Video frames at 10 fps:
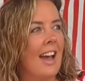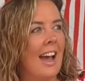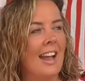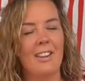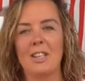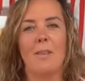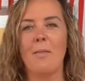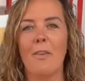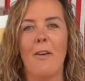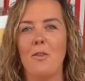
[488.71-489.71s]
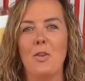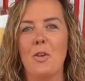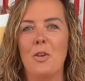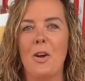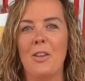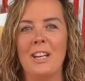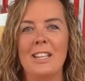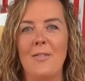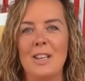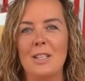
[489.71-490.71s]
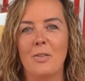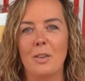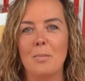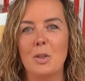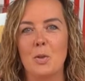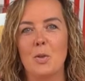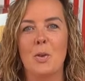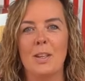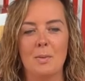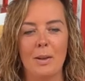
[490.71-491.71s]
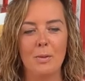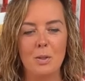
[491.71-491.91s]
and there's a few other activities for them to do as well.